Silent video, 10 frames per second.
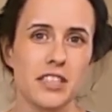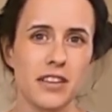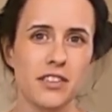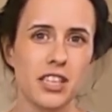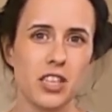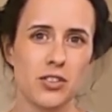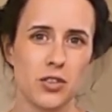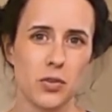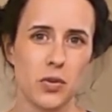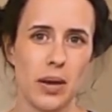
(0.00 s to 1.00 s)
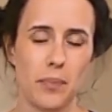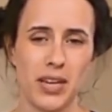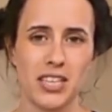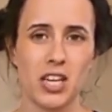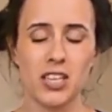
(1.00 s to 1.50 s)
It definitely doesn't do that,
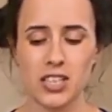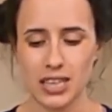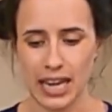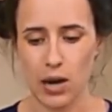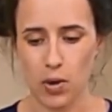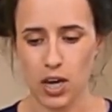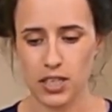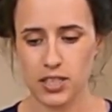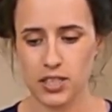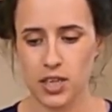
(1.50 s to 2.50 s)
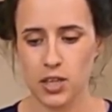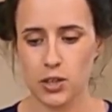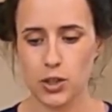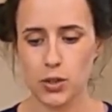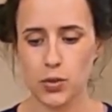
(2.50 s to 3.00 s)
but it does allow us
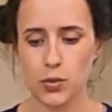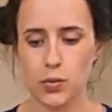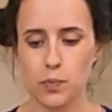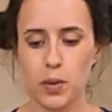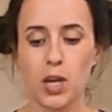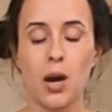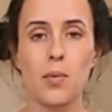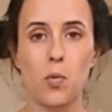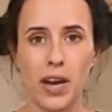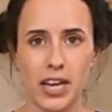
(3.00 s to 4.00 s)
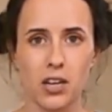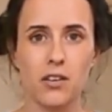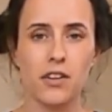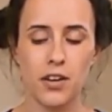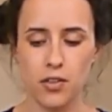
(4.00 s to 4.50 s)
to become
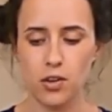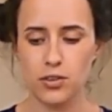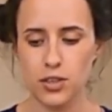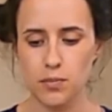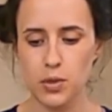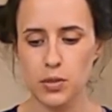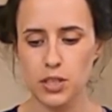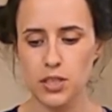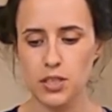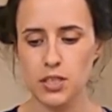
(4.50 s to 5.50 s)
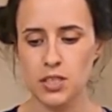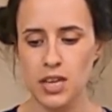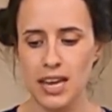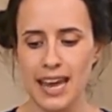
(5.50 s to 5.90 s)
aware of our thoughts and emotions